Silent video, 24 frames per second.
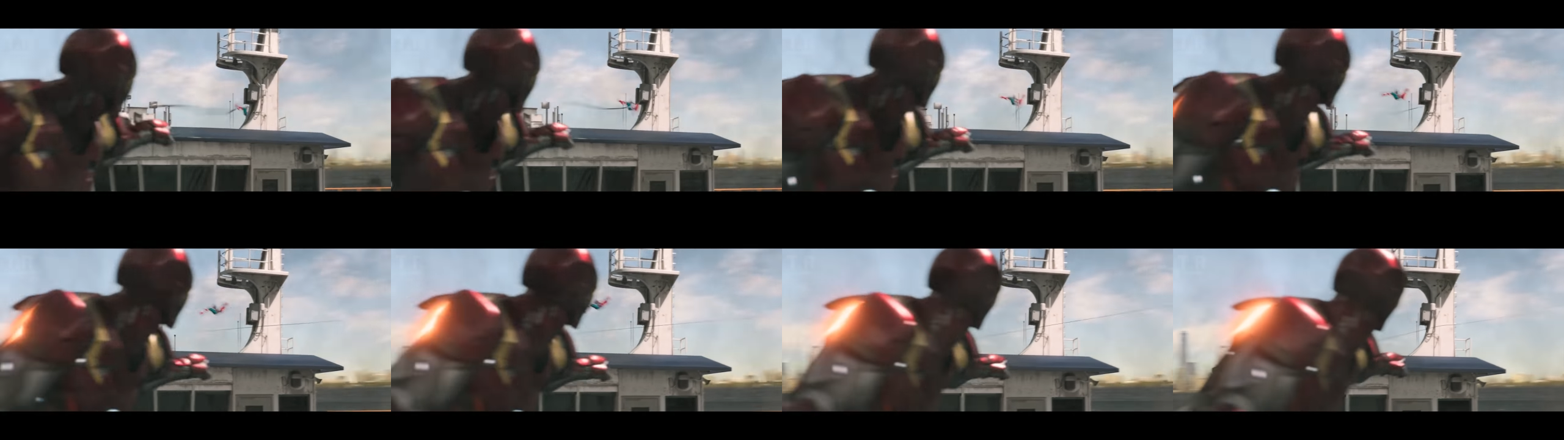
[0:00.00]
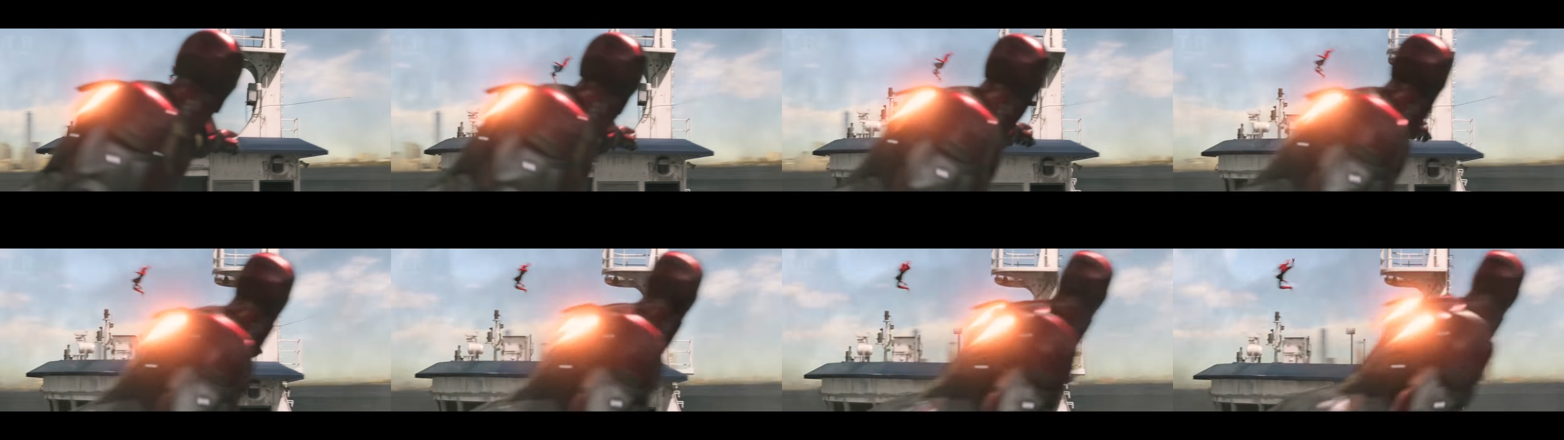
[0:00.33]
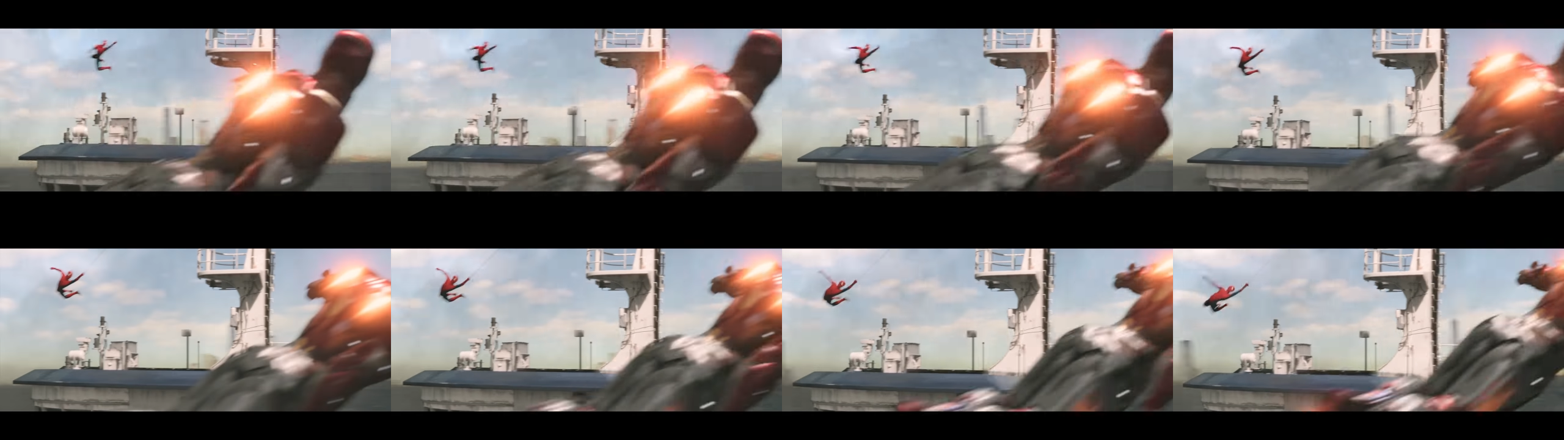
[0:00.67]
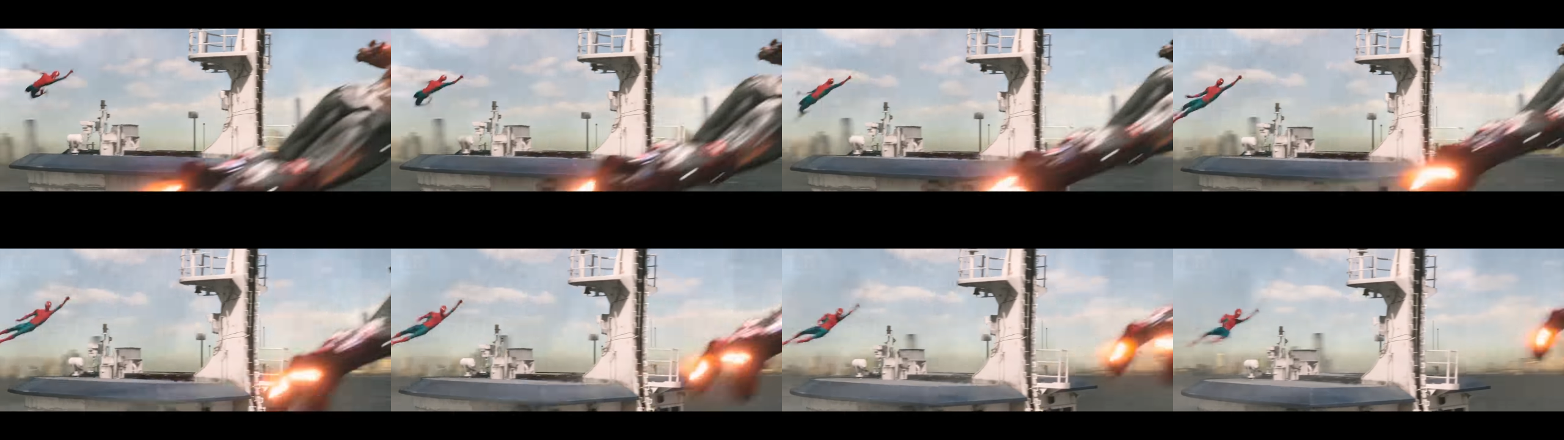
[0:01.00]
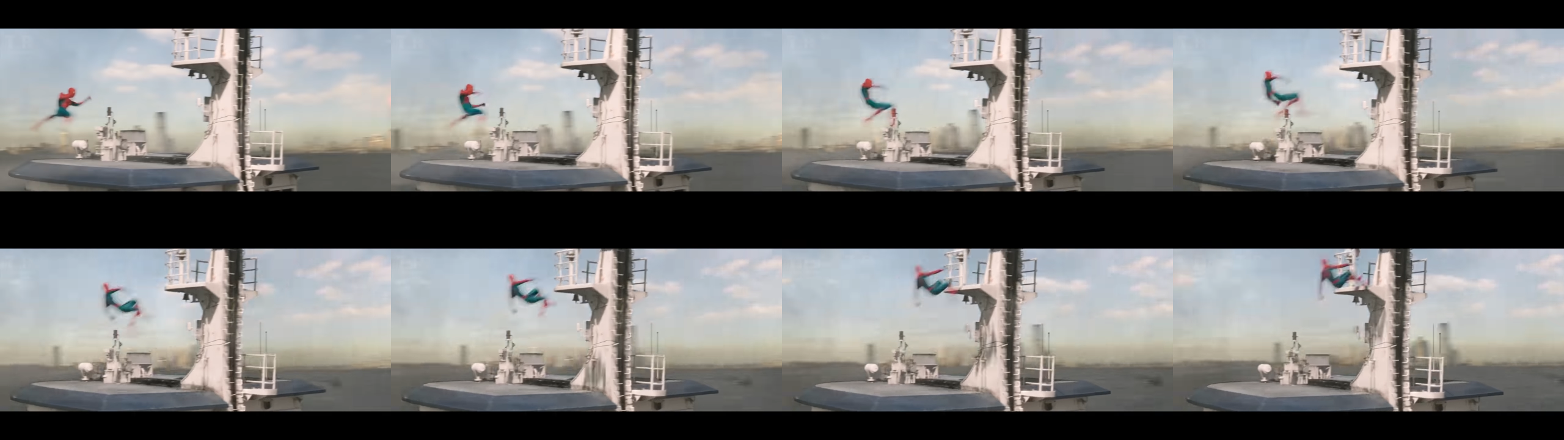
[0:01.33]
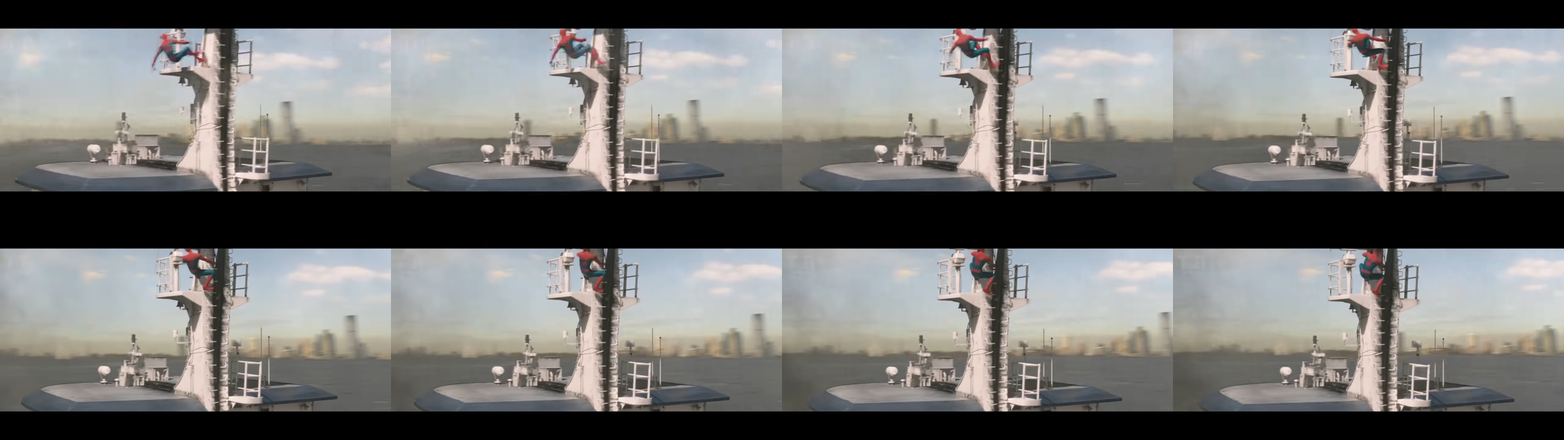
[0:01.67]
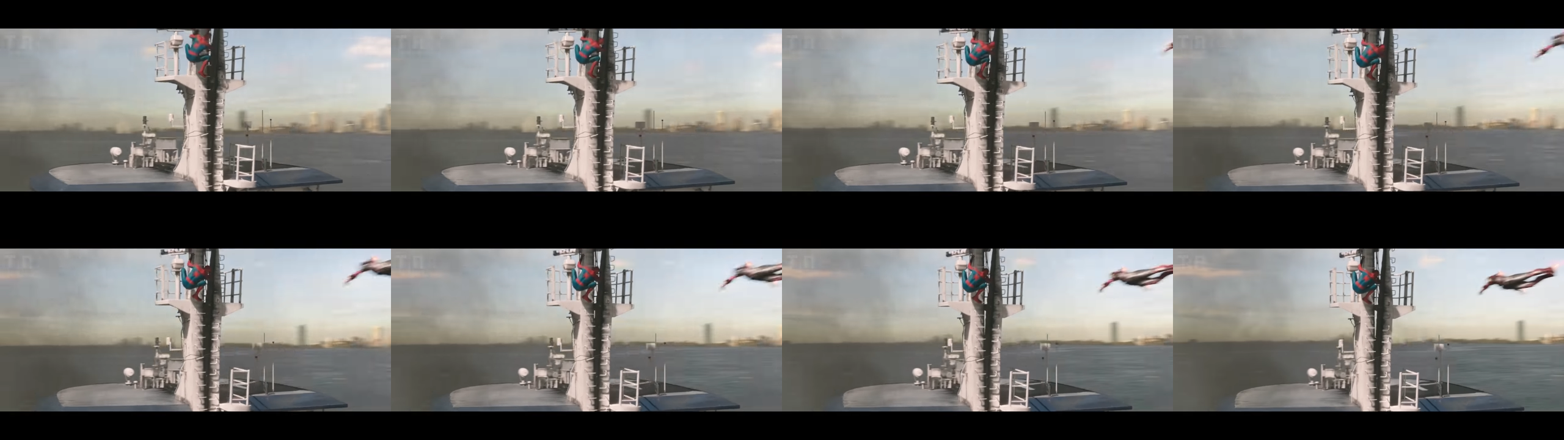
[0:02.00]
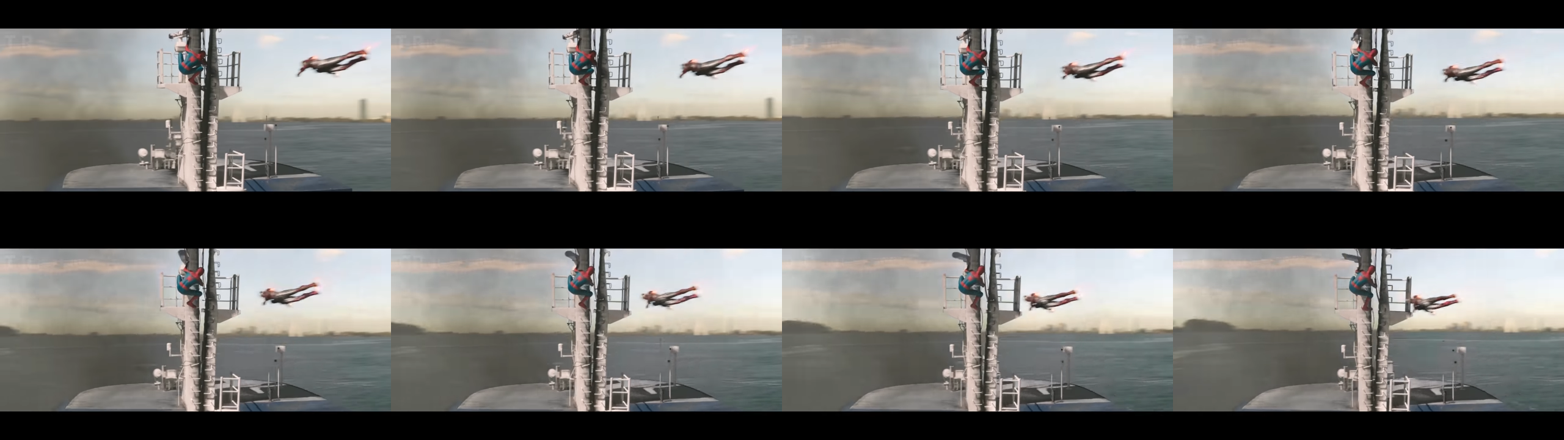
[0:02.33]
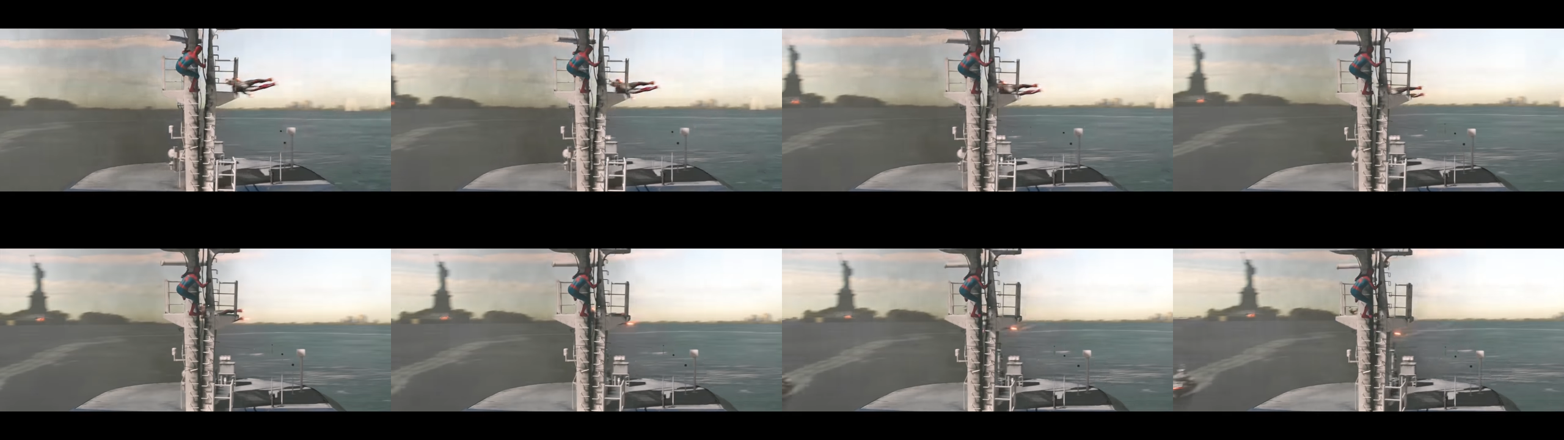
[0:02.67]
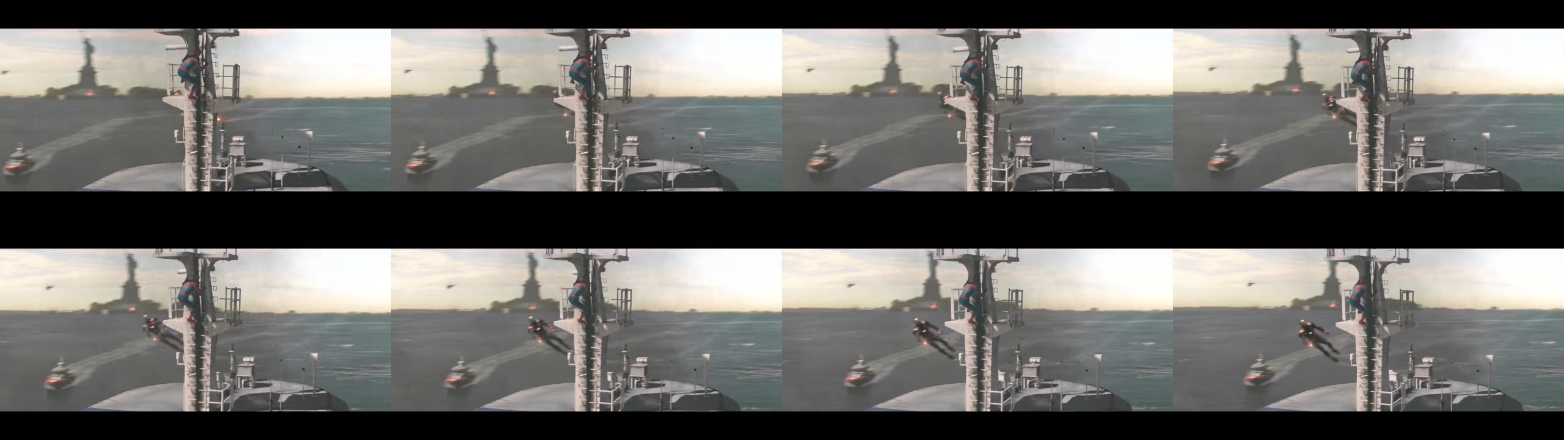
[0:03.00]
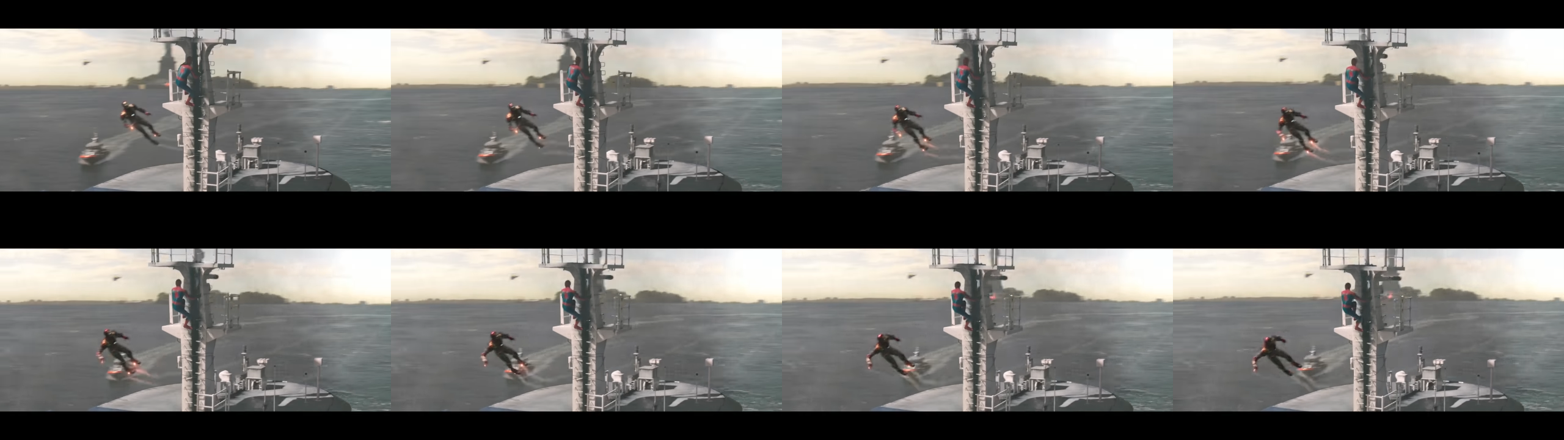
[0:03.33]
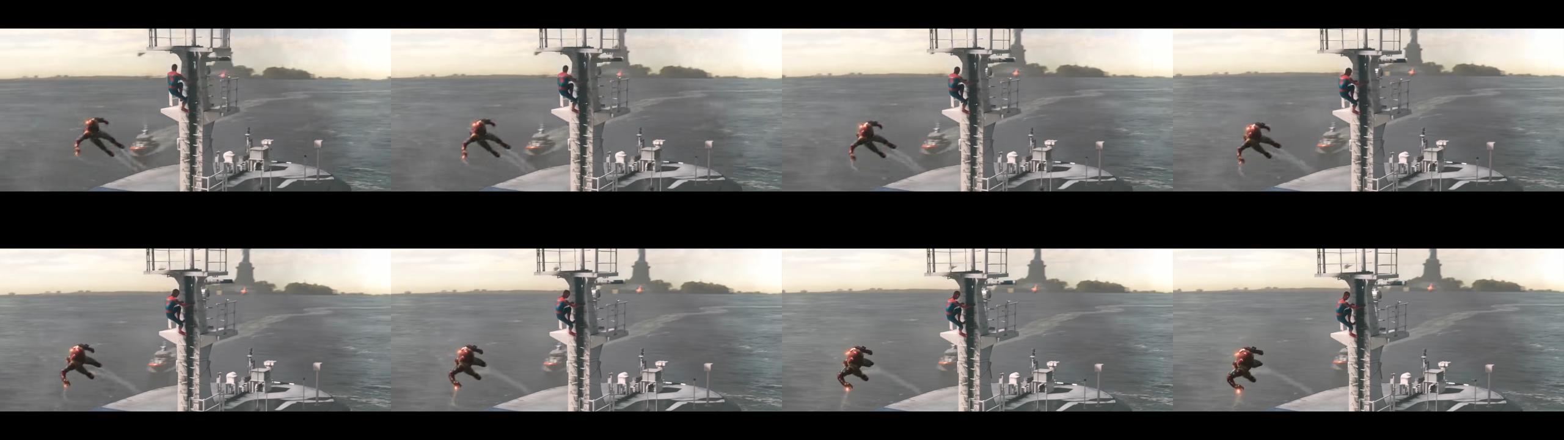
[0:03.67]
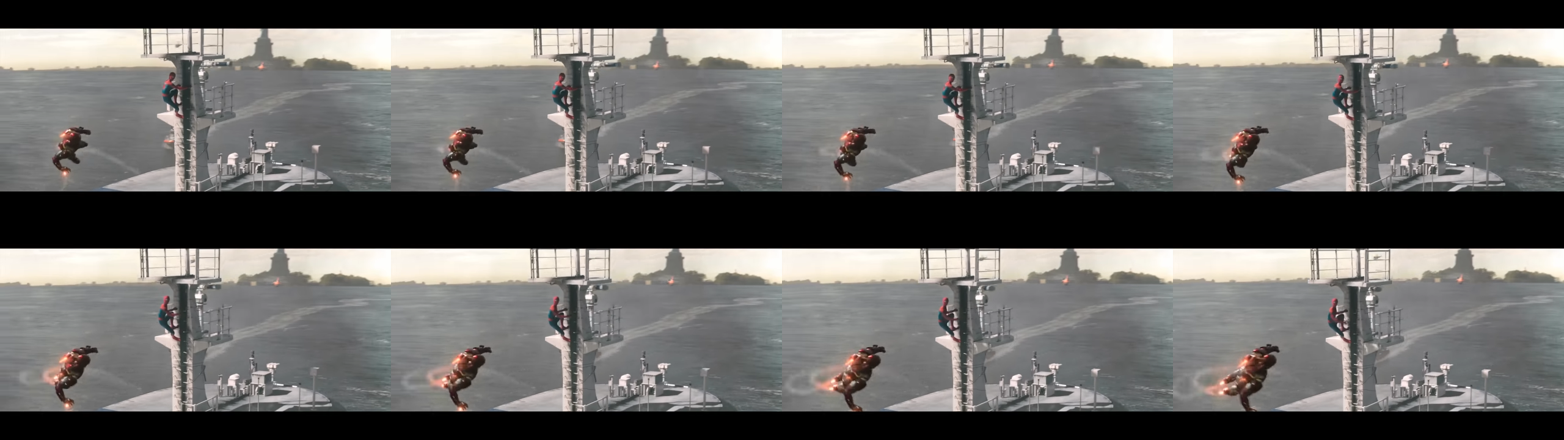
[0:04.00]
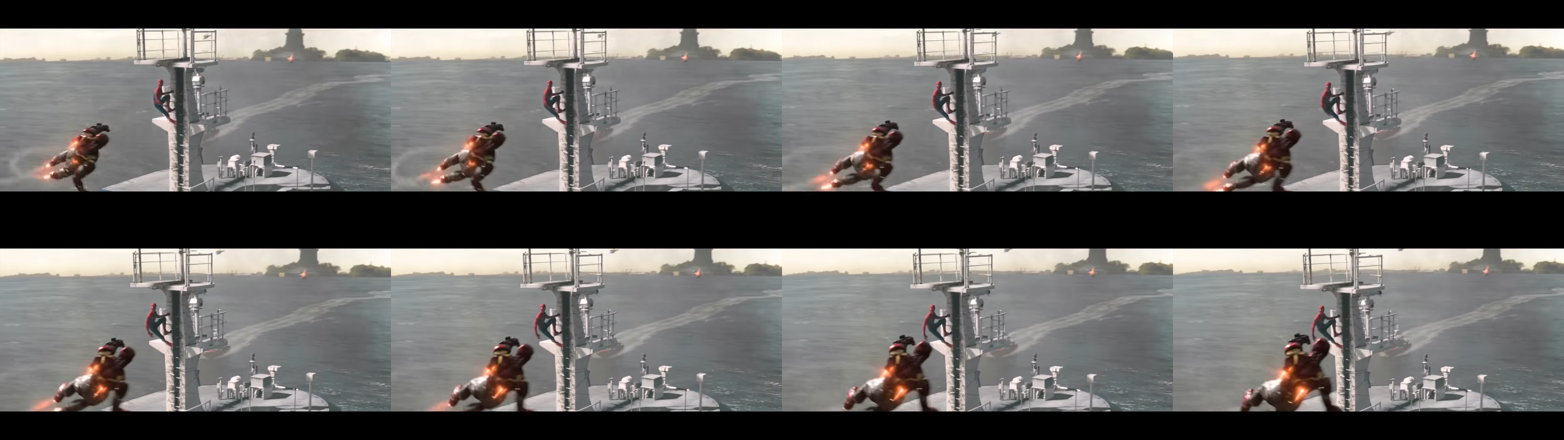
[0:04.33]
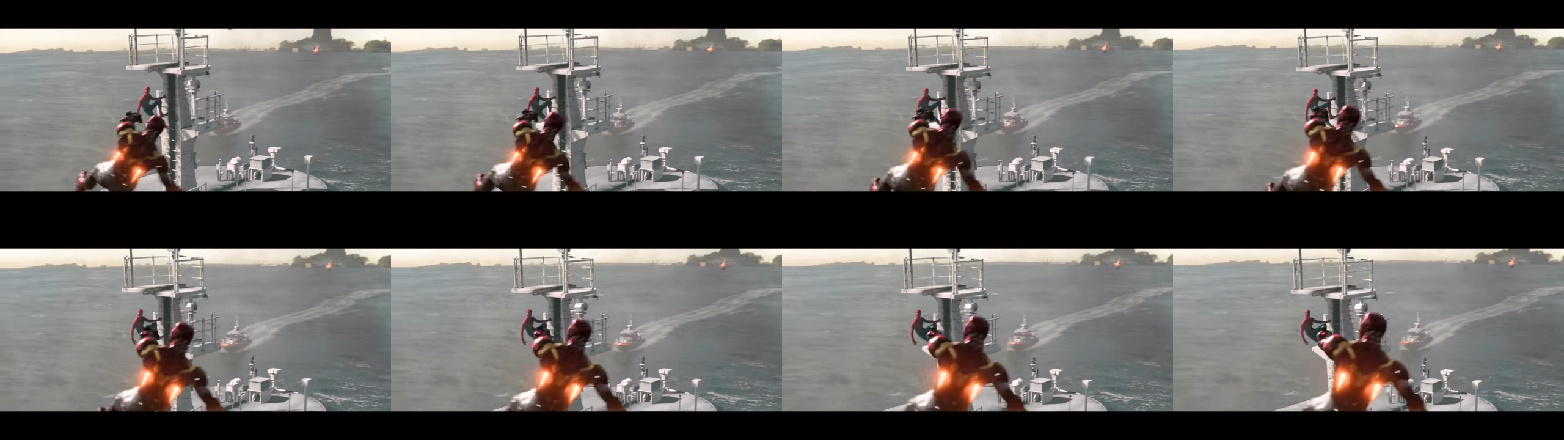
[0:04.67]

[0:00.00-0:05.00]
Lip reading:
No face is visible, so there are no lips to read.